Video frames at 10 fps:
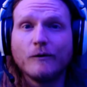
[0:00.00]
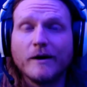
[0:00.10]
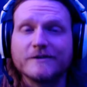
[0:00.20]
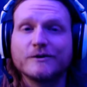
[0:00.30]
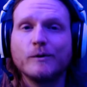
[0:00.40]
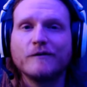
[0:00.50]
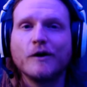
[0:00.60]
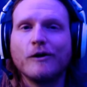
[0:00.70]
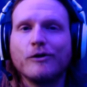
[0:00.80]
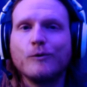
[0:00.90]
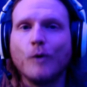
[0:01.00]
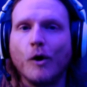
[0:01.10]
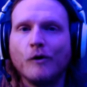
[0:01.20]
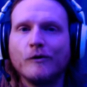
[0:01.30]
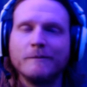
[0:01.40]
All right, so we've gone through
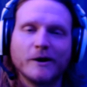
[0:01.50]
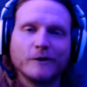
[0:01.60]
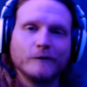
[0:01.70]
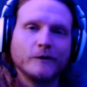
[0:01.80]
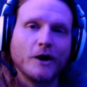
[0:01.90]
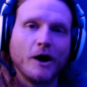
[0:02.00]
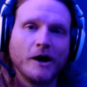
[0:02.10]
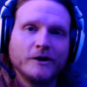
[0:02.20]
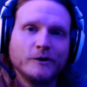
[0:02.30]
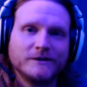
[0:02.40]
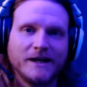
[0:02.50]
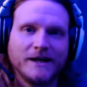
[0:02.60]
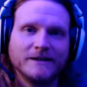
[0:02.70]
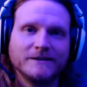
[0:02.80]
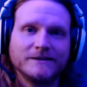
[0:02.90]
all the microphone and audio
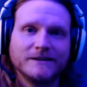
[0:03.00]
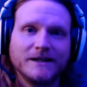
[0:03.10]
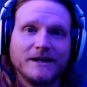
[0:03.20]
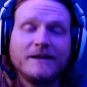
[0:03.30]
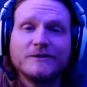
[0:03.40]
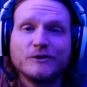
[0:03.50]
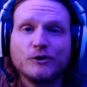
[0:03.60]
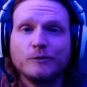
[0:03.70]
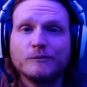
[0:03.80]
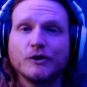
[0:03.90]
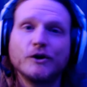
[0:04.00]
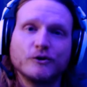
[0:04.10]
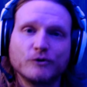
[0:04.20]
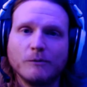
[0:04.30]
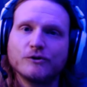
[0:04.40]
settings in Zoom so you
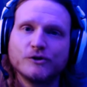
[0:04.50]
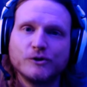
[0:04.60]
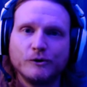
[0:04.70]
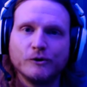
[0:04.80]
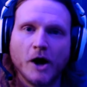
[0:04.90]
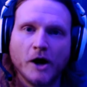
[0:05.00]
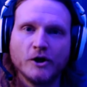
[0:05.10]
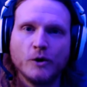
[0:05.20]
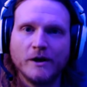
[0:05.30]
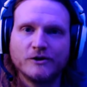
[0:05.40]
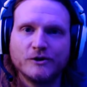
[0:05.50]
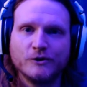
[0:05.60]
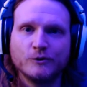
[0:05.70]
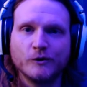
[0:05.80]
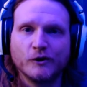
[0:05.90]
can troubleshoot your audio
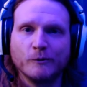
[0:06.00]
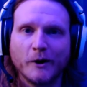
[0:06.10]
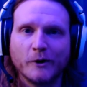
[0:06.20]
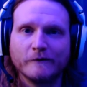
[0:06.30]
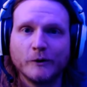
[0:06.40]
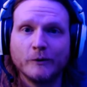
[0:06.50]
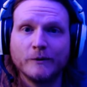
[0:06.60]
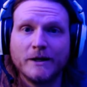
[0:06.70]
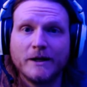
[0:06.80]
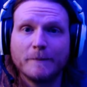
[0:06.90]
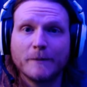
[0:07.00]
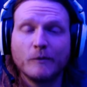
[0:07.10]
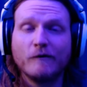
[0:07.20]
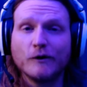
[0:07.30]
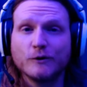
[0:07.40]
issues with your microphone.
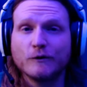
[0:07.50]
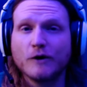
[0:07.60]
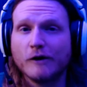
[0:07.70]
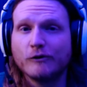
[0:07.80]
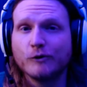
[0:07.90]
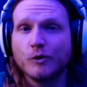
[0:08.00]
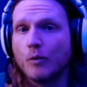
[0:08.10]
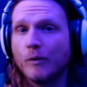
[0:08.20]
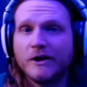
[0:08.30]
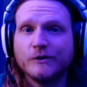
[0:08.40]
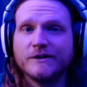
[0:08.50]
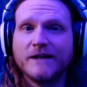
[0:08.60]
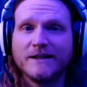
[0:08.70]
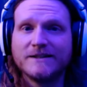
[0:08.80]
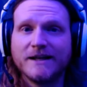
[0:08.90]
We've also gone through Windows
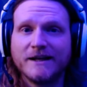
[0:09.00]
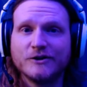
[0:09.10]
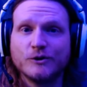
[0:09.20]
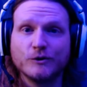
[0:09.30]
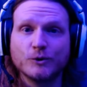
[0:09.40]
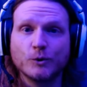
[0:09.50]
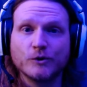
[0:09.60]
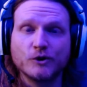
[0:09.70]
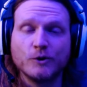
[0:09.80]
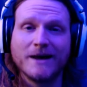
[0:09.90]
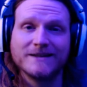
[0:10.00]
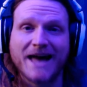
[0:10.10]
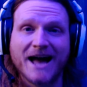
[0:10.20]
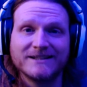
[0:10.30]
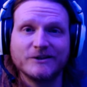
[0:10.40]
ten settings to ensure Zoom has
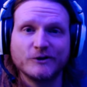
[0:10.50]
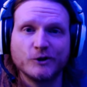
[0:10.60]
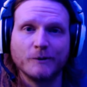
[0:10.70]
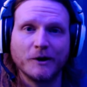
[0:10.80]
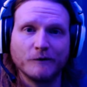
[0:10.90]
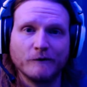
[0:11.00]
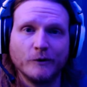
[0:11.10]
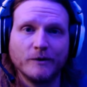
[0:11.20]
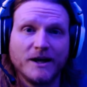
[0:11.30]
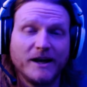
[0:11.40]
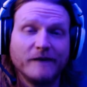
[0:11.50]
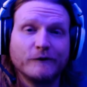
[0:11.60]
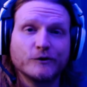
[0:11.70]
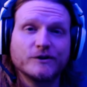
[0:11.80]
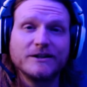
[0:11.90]
access to your microphone. If
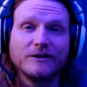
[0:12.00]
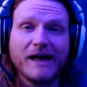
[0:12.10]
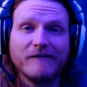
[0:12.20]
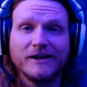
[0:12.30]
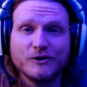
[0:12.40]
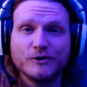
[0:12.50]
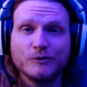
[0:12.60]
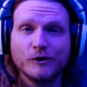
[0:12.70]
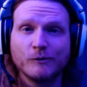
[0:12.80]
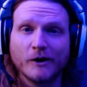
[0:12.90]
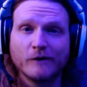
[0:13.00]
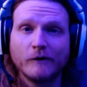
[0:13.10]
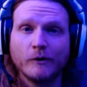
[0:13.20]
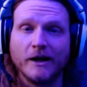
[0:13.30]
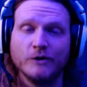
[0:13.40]
you're still having issues with your
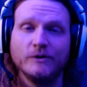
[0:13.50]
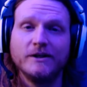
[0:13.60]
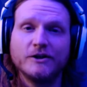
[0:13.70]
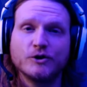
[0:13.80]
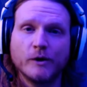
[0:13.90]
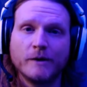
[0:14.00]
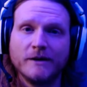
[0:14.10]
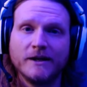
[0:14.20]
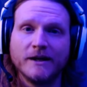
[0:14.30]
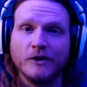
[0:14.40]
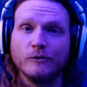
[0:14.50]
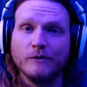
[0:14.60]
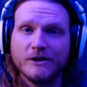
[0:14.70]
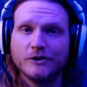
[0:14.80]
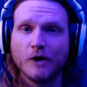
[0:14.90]
microphone and you need to join a meeting and you
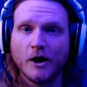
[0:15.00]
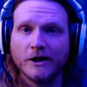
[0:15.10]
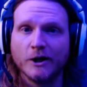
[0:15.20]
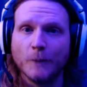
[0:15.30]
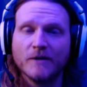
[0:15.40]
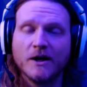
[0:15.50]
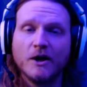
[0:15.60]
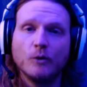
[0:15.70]
need your audio,